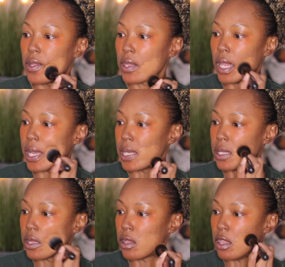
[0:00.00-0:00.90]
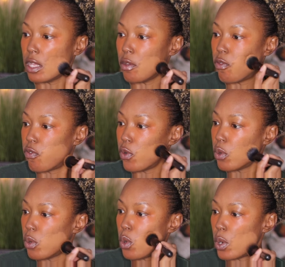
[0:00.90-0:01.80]
like the
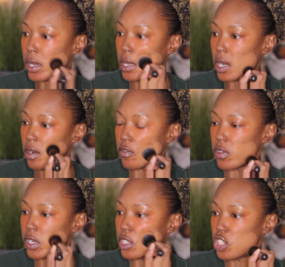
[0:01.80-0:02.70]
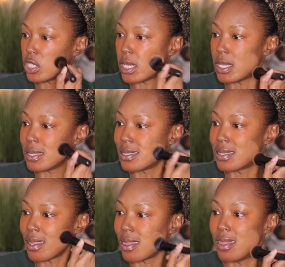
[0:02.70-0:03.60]
full on coverage,
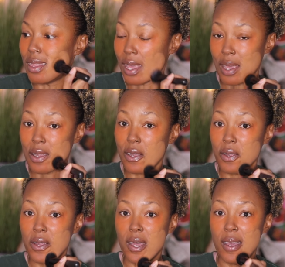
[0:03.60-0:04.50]
it's there.